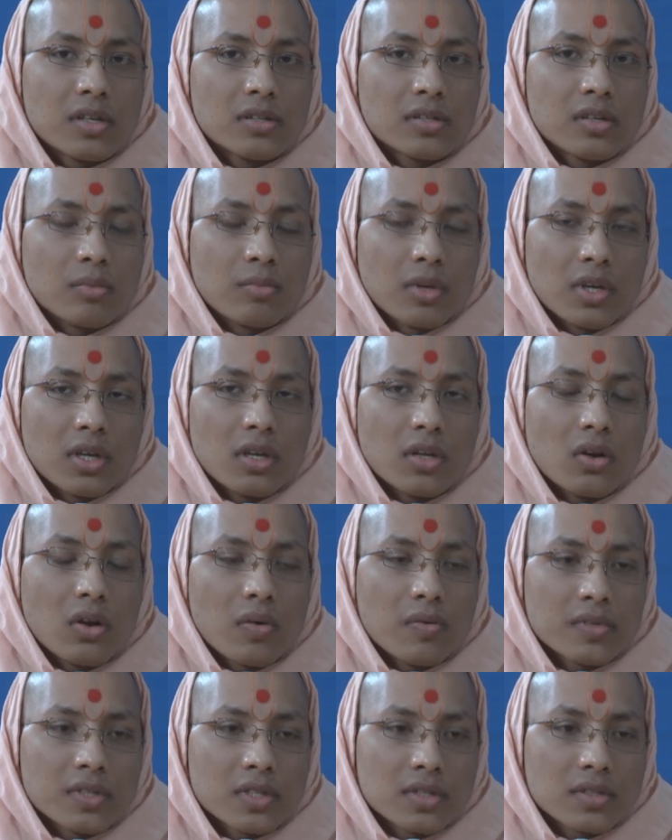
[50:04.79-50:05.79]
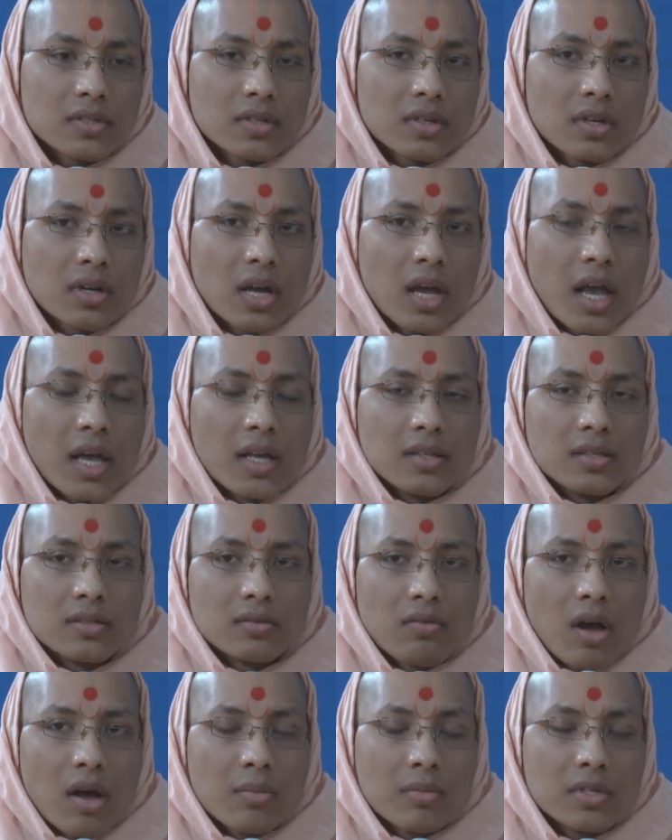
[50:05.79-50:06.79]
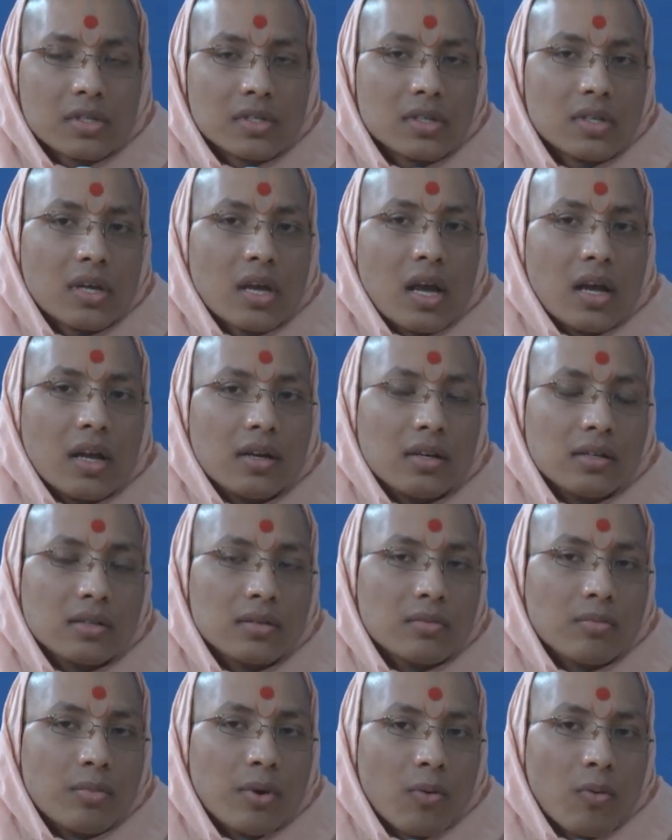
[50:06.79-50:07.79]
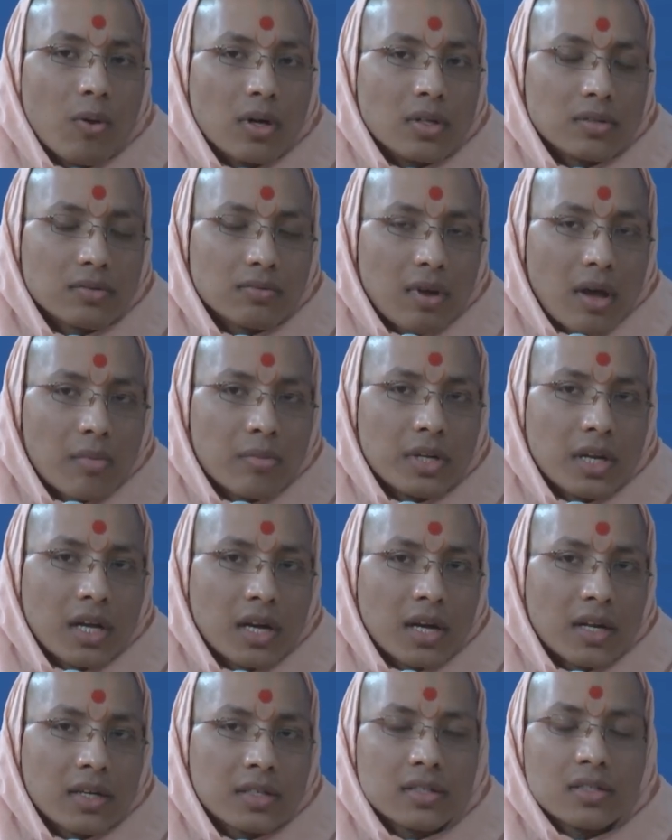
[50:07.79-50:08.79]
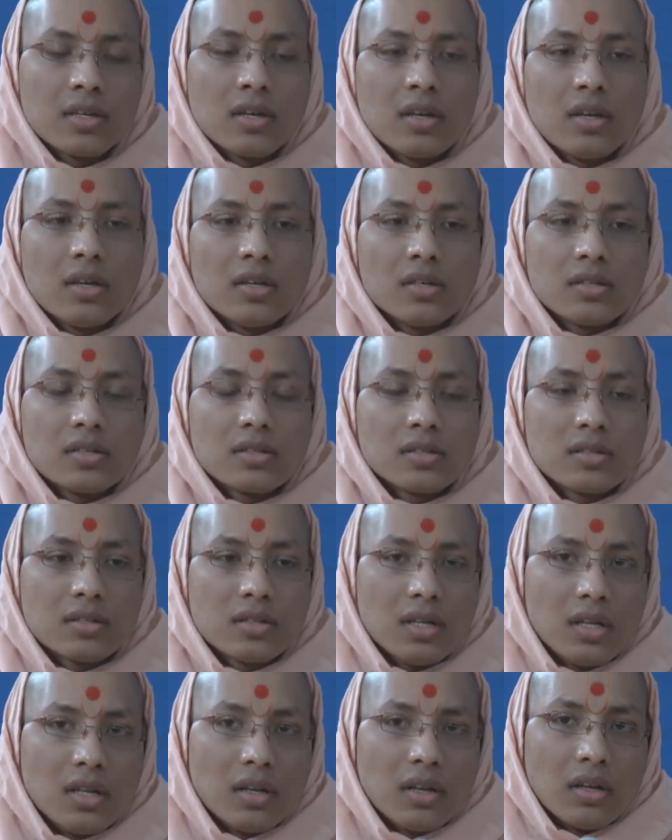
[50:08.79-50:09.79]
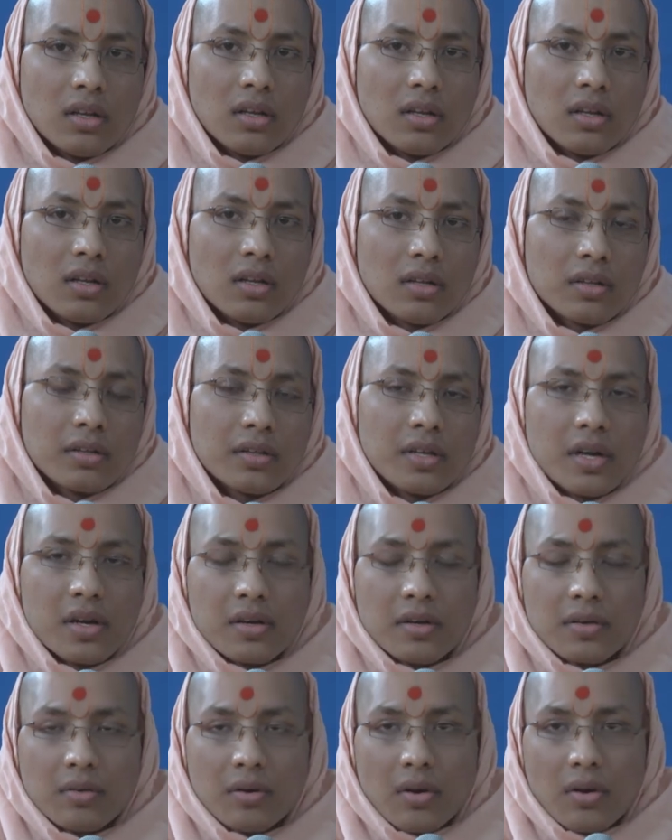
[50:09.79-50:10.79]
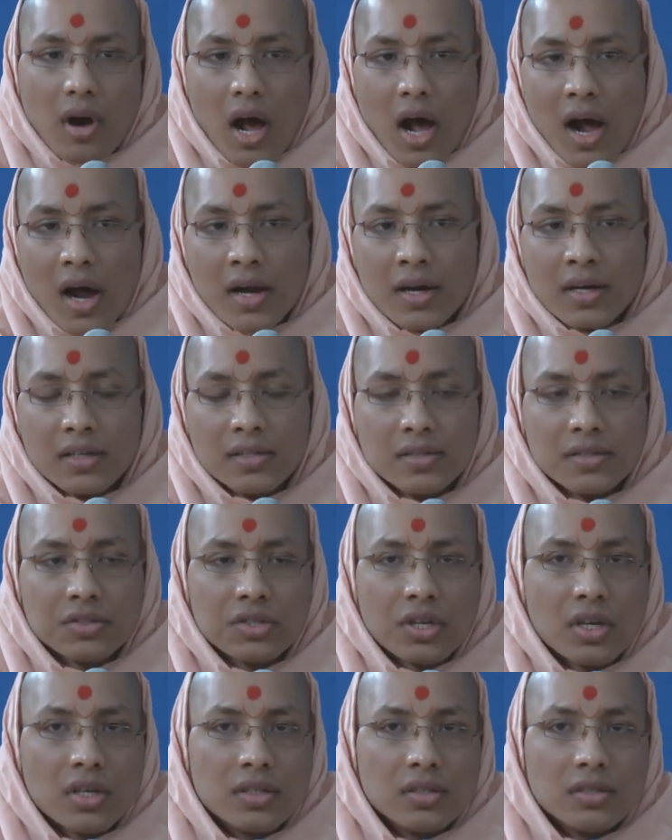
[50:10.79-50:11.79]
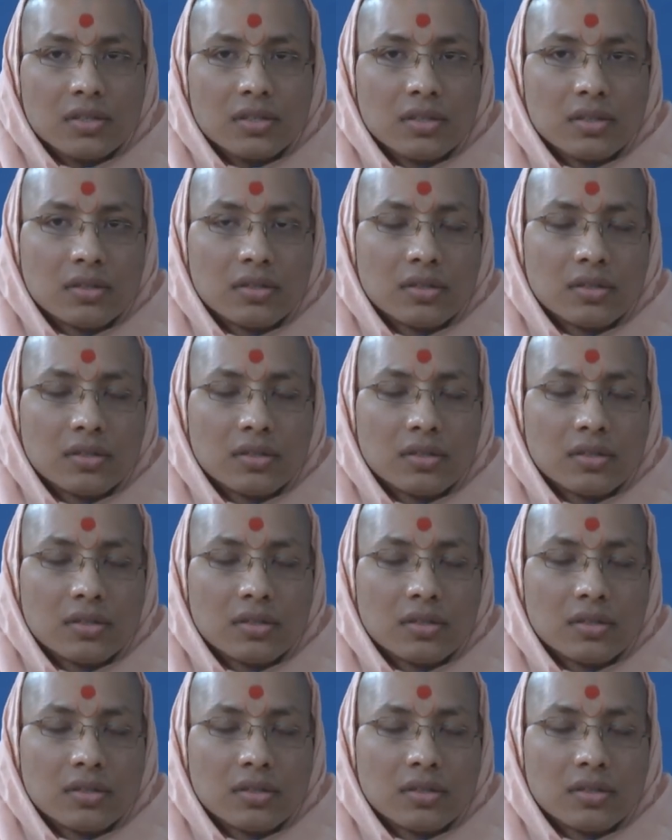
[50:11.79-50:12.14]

some ill of satsang and Swamiji and Bhagwan Swaminarayan, still their heart is changed.